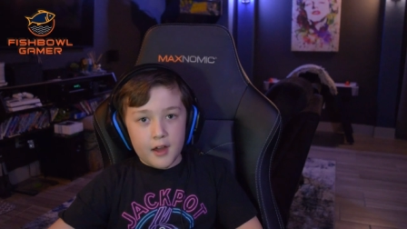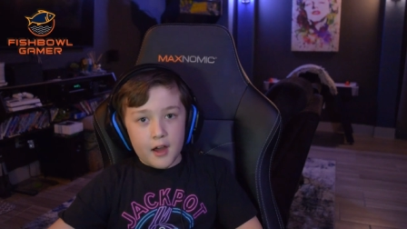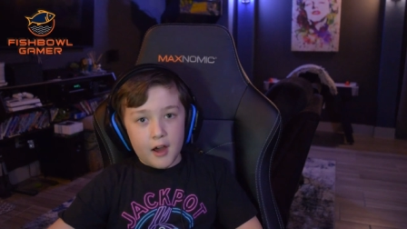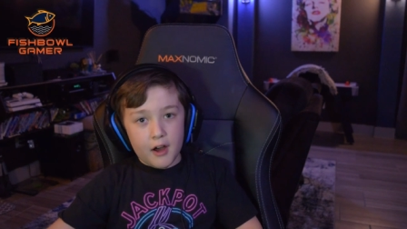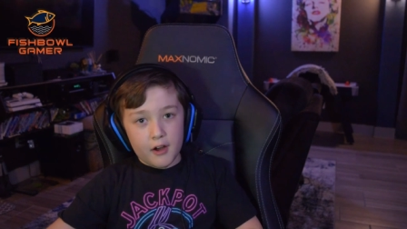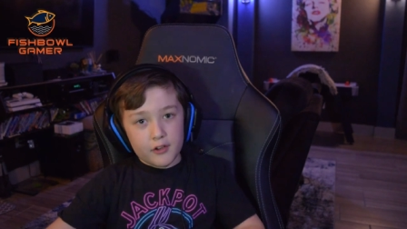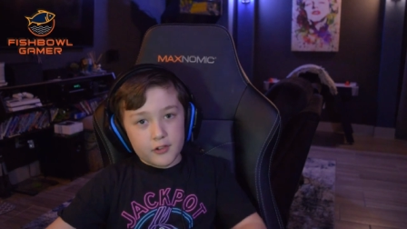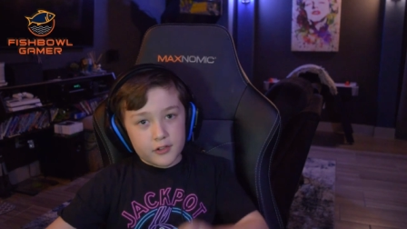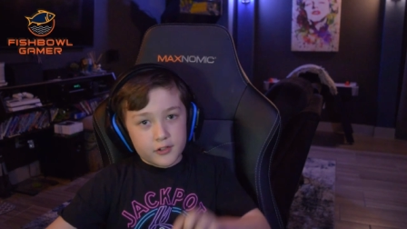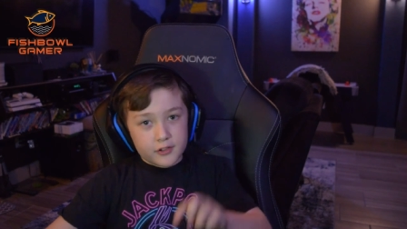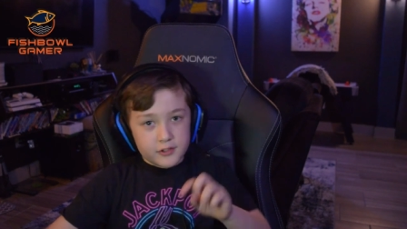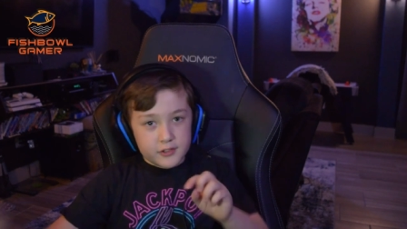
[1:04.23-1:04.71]

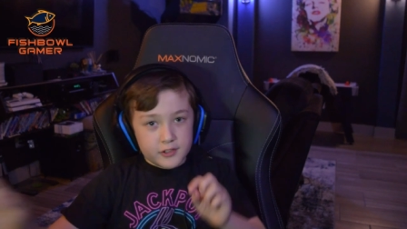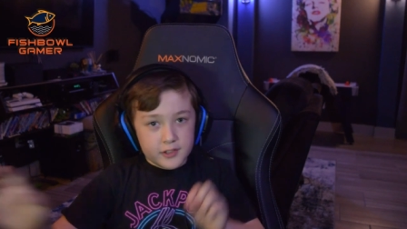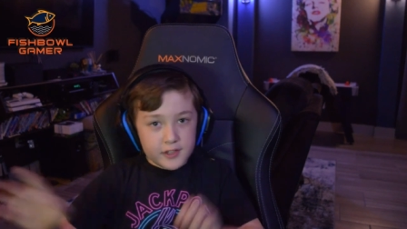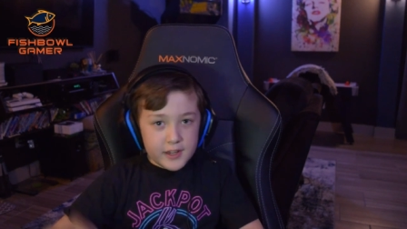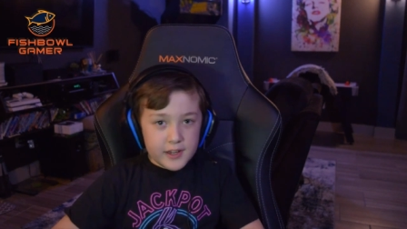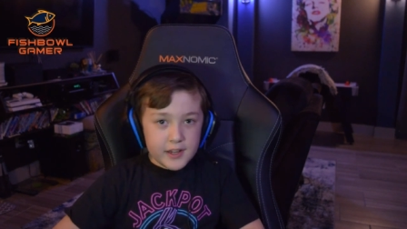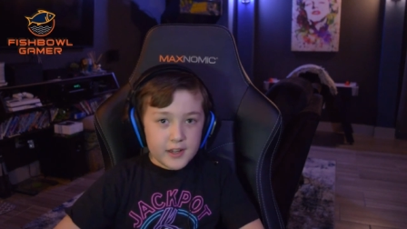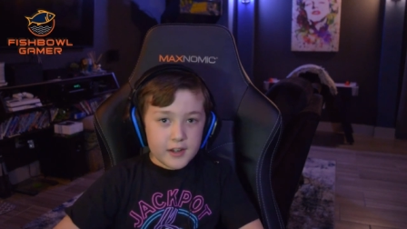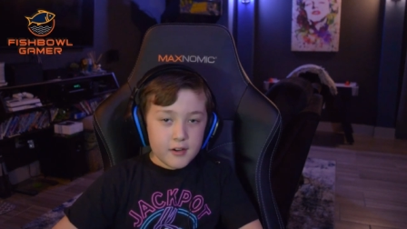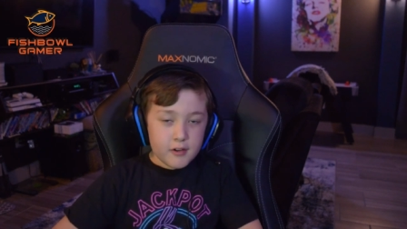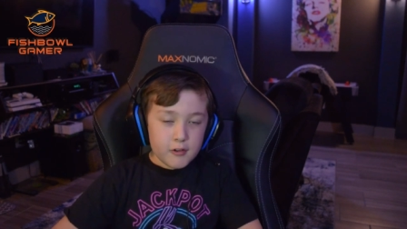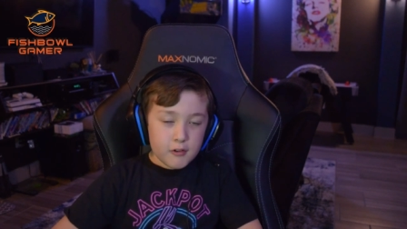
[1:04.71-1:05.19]
I'll
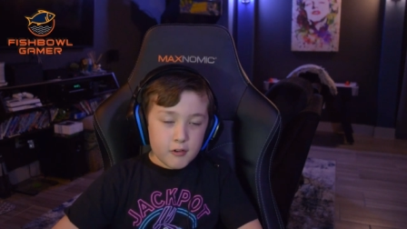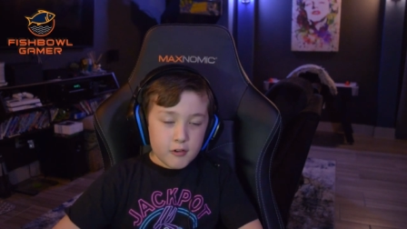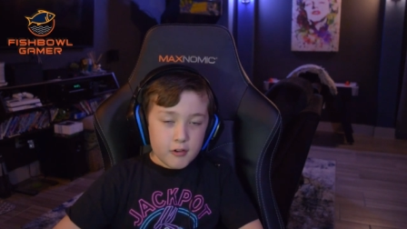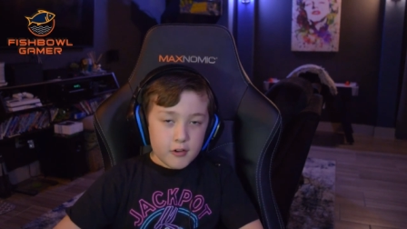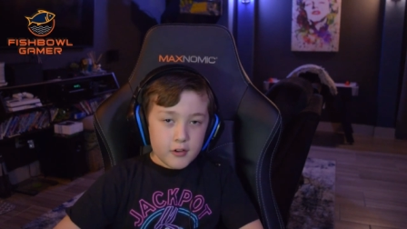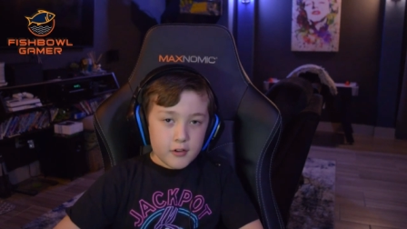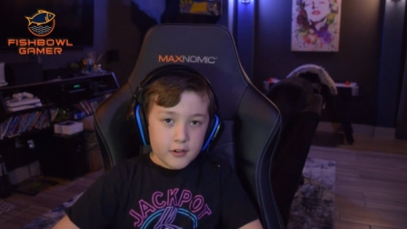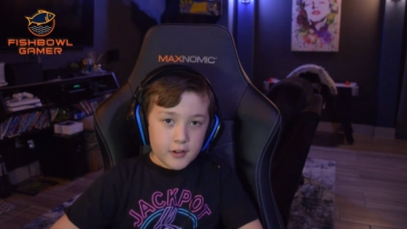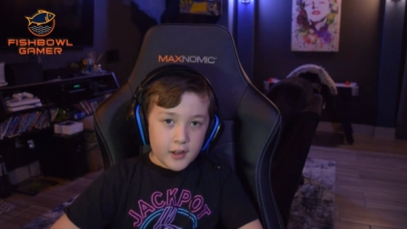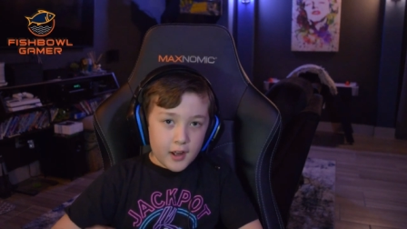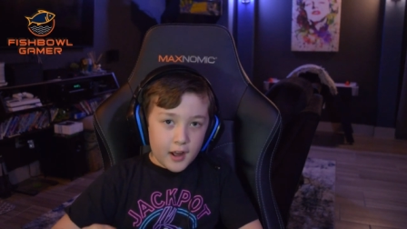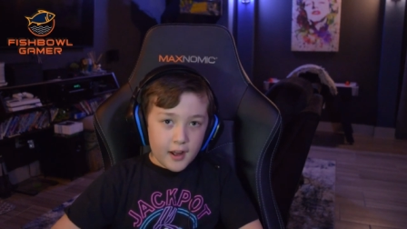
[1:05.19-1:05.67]
see you
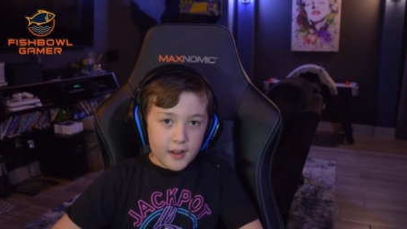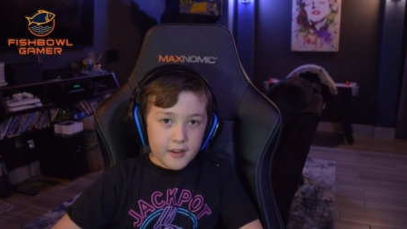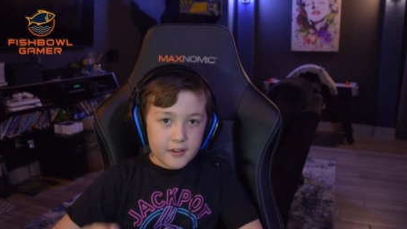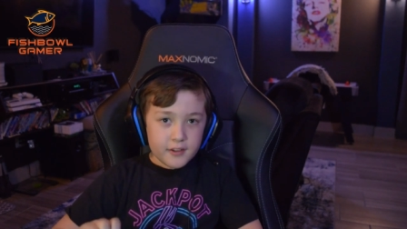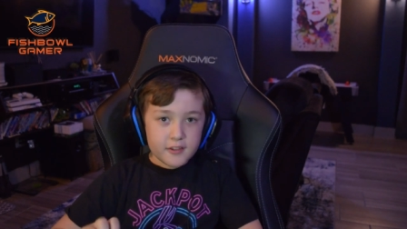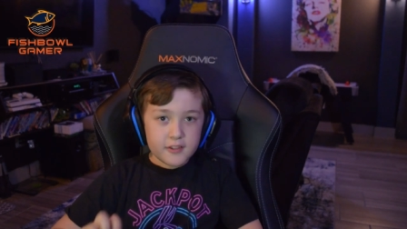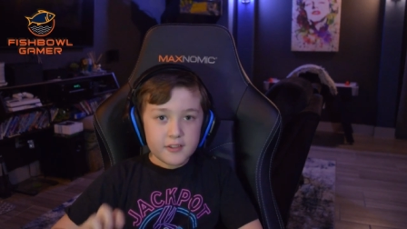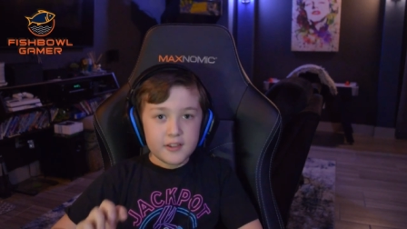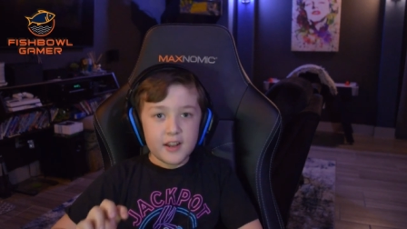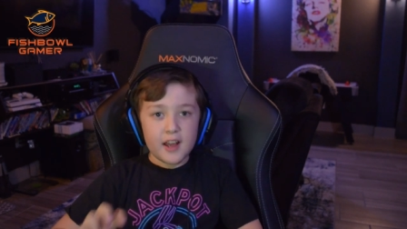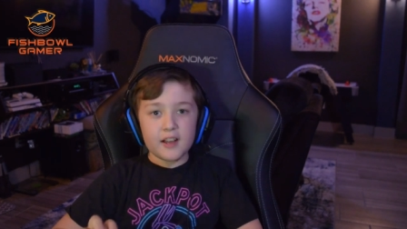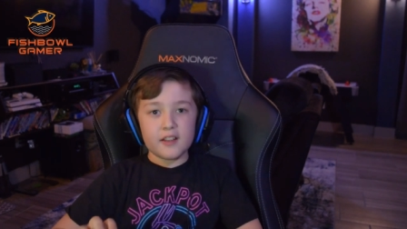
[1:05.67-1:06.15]
guys
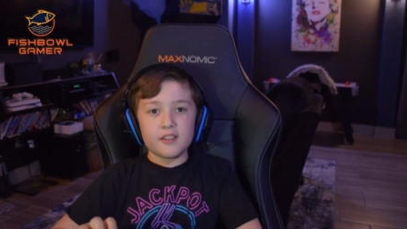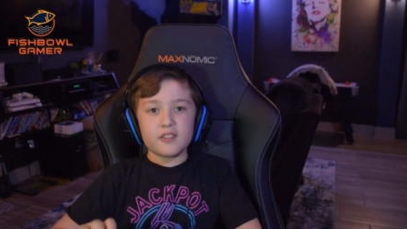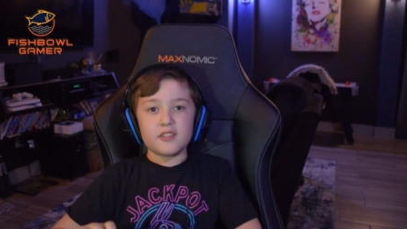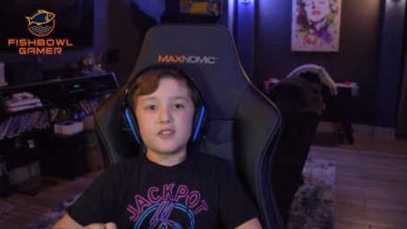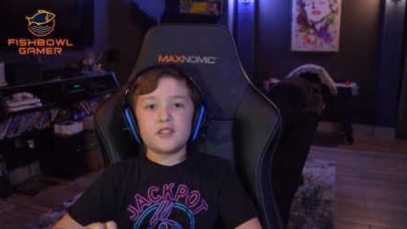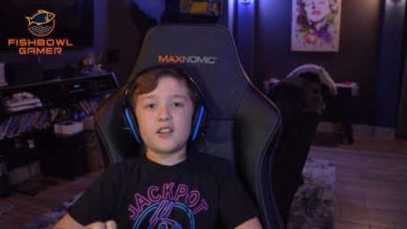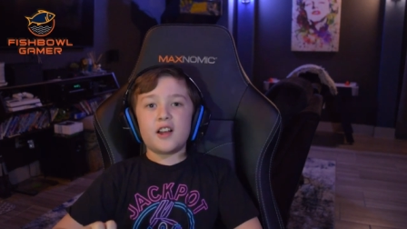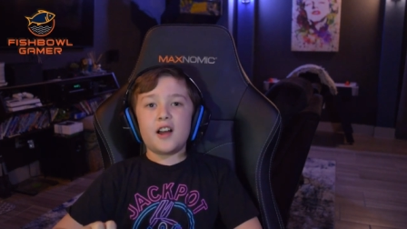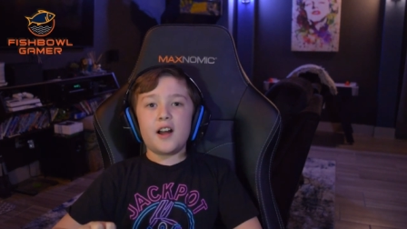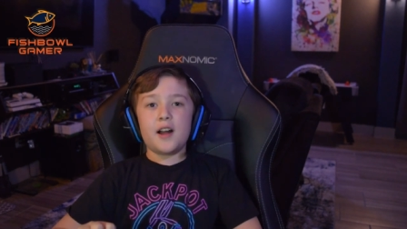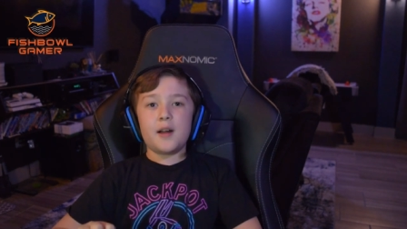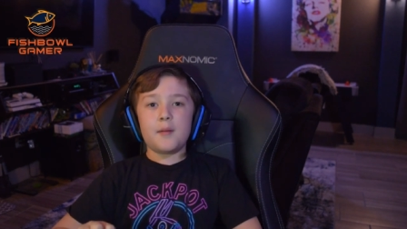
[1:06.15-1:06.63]

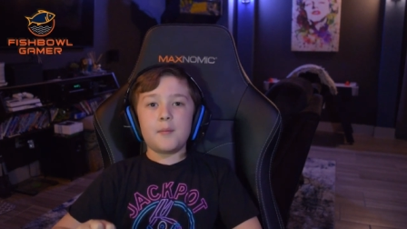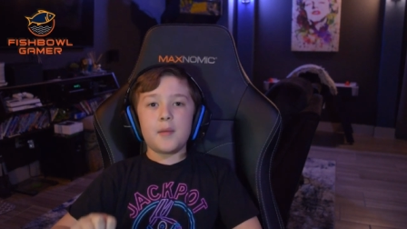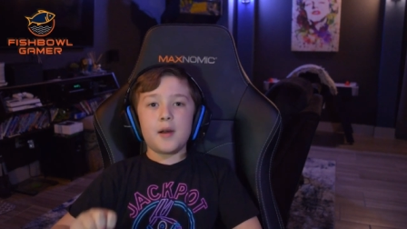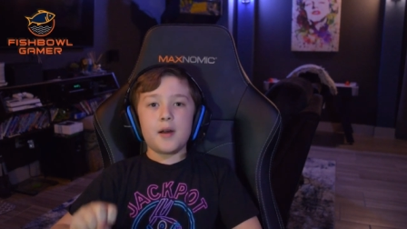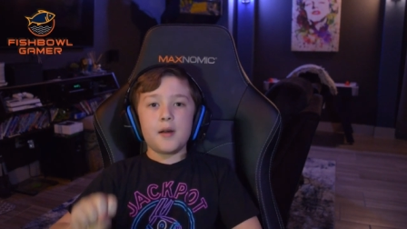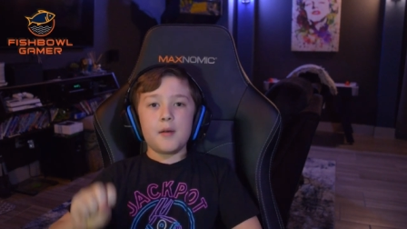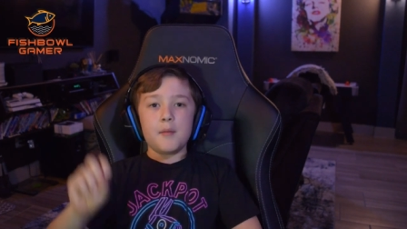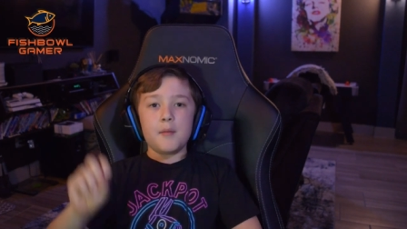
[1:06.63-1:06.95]
next time.